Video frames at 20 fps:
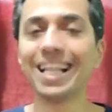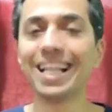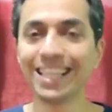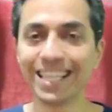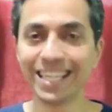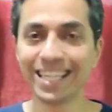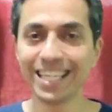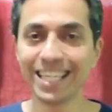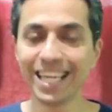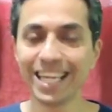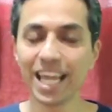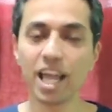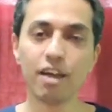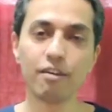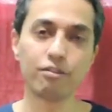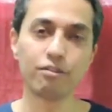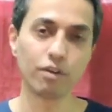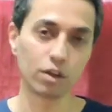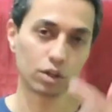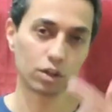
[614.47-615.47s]
healthy
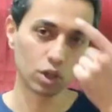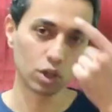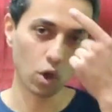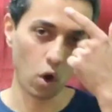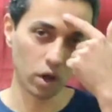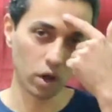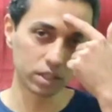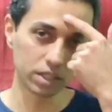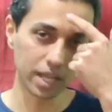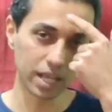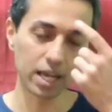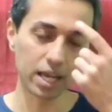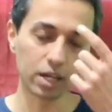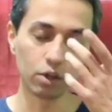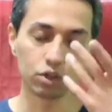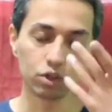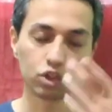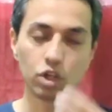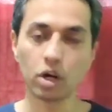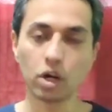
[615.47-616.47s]
if your thoughts
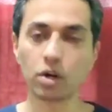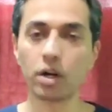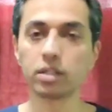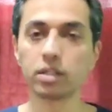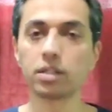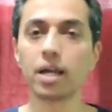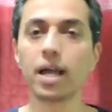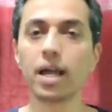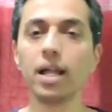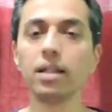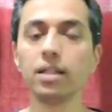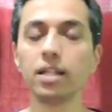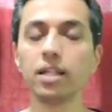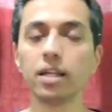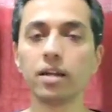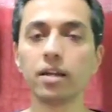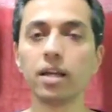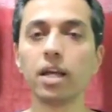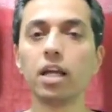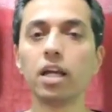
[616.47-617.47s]
and your chakras are
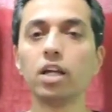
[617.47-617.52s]
healthy.